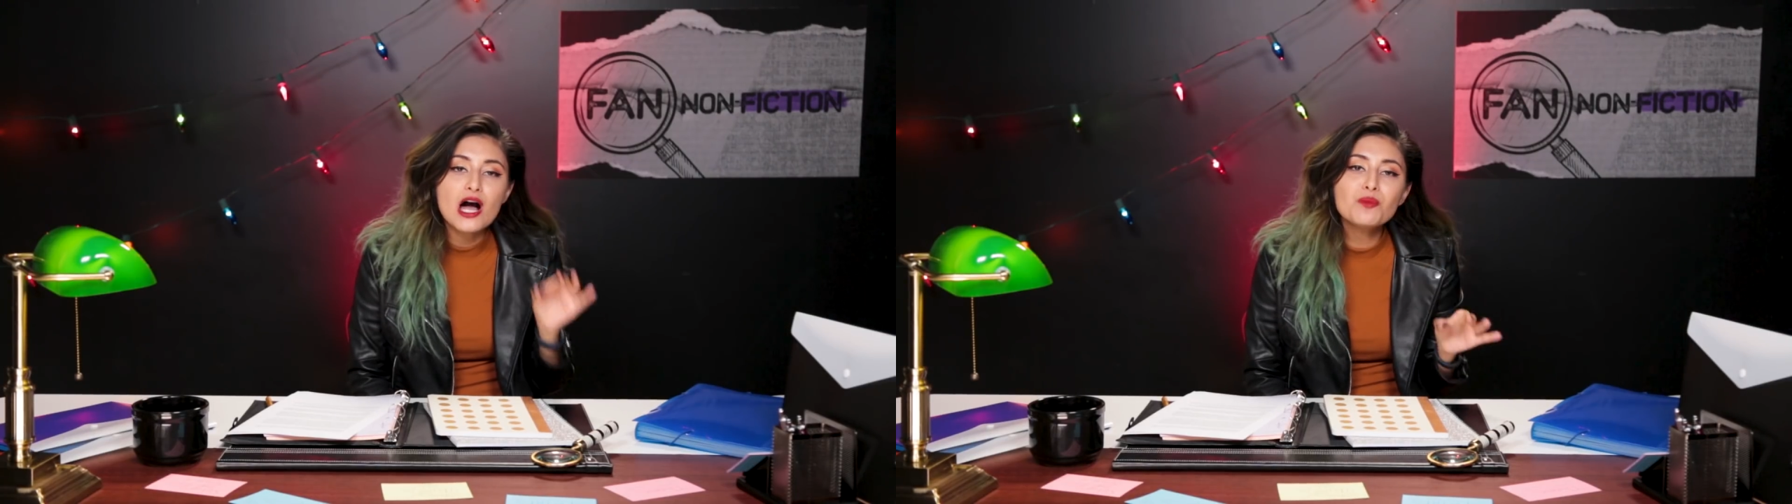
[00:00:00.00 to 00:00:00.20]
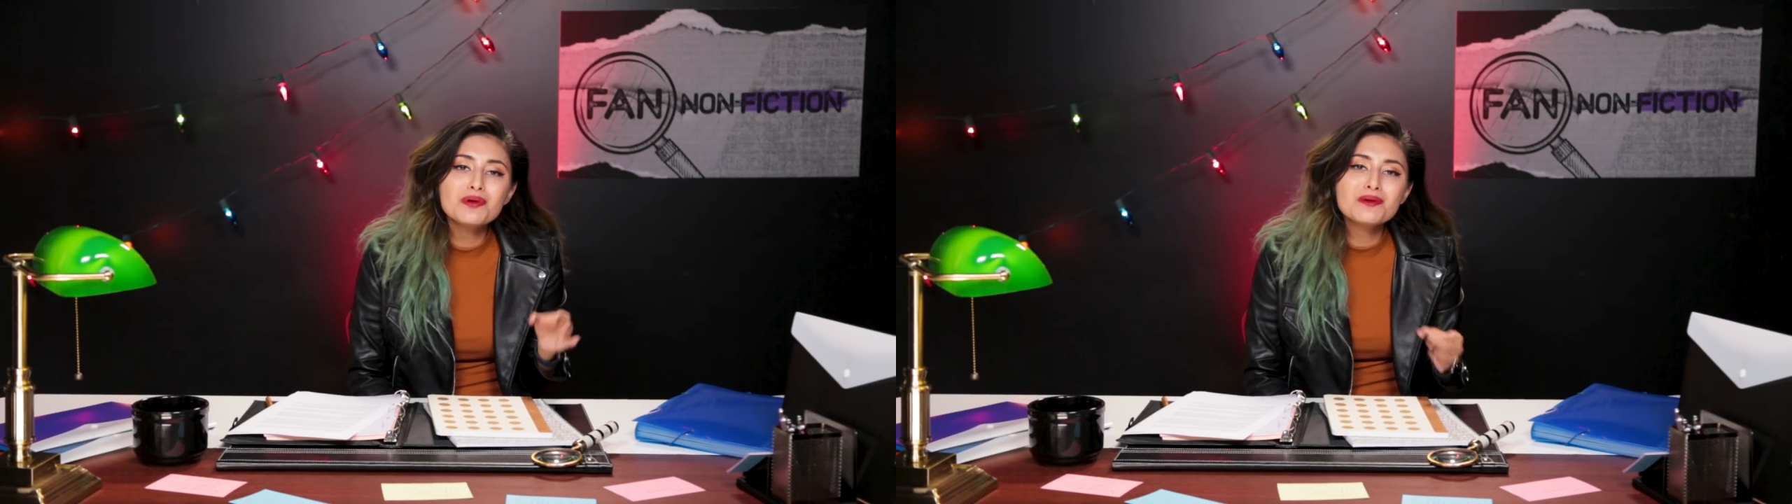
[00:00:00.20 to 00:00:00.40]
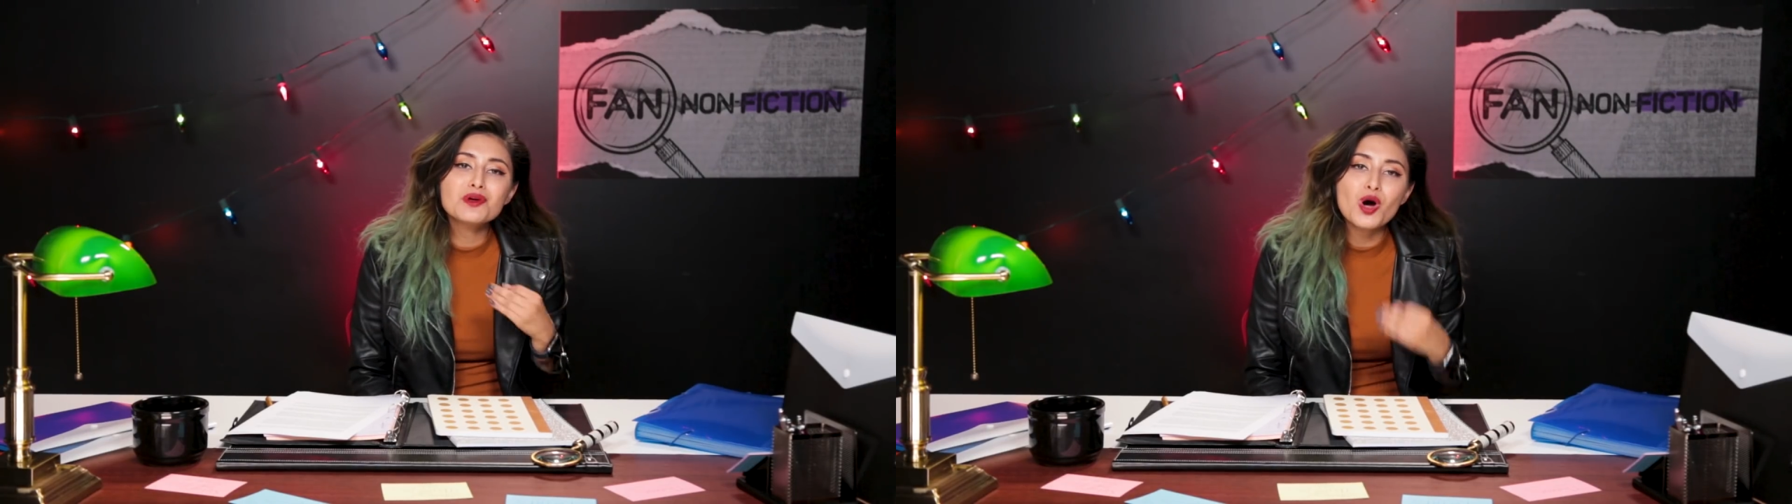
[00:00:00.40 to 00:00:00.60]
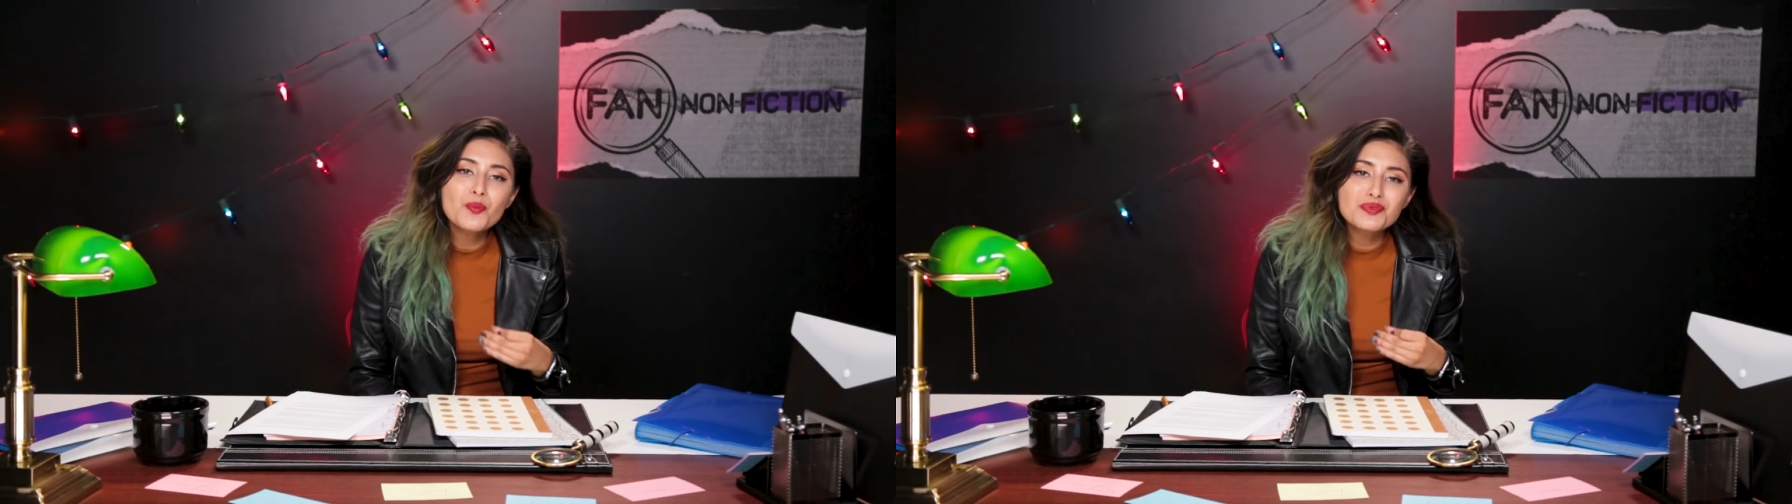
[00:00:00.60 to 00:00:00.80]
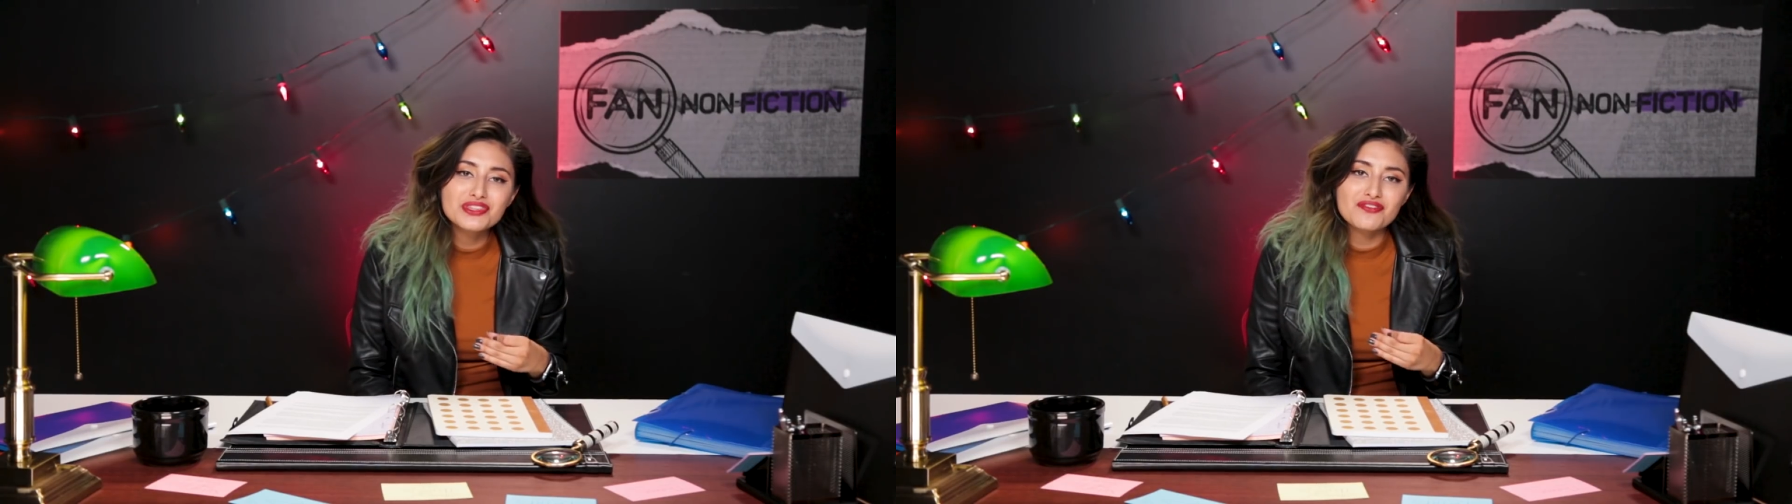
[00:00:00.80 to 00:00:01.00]
help him
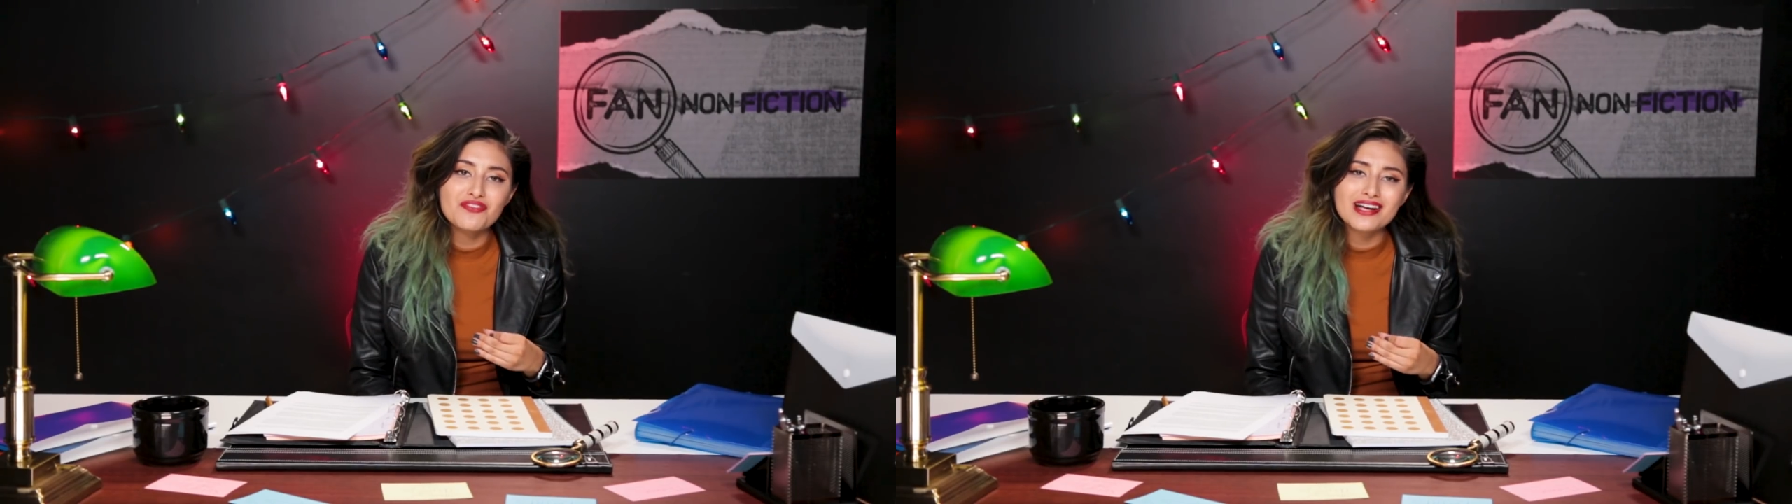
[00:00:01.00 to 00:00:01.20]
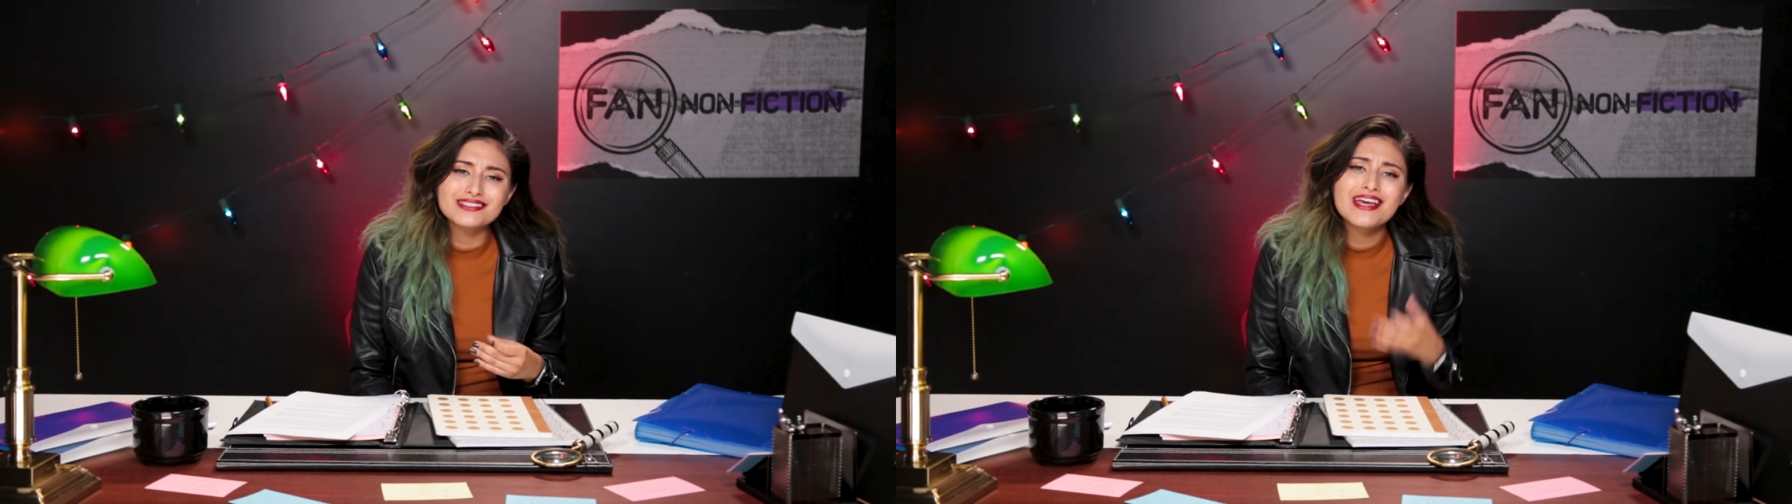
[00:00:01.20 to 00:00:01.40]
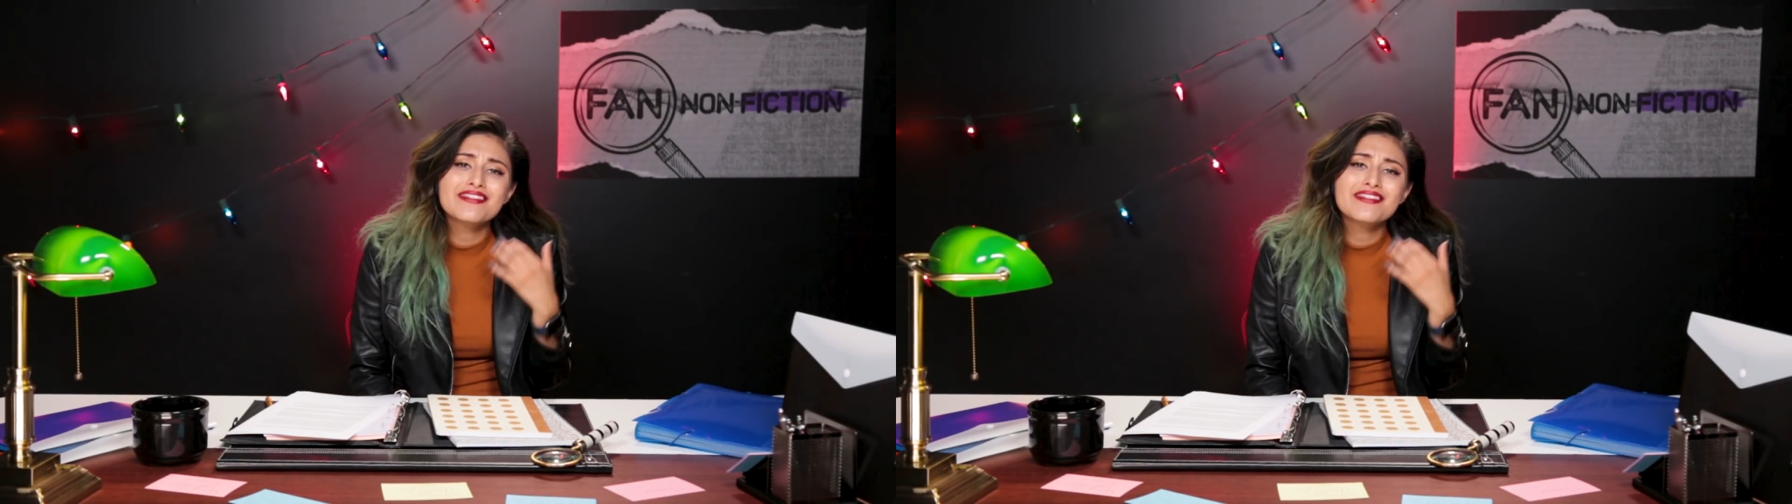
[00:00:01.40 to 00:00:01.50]
cope with the fact